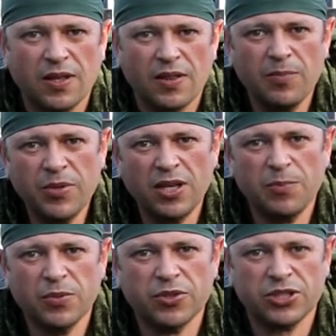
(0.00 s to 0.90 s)
The
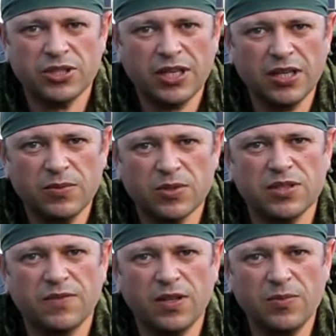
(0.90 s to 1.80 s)
PKP machine gun was
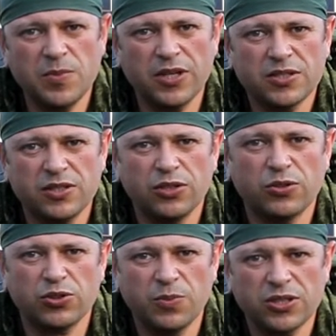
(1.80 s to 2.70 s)
developed by
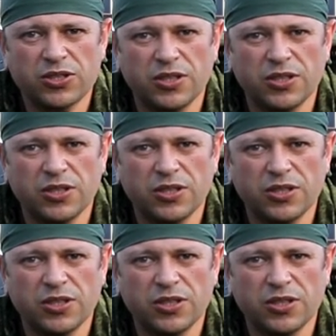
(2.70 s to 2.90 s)
Untitled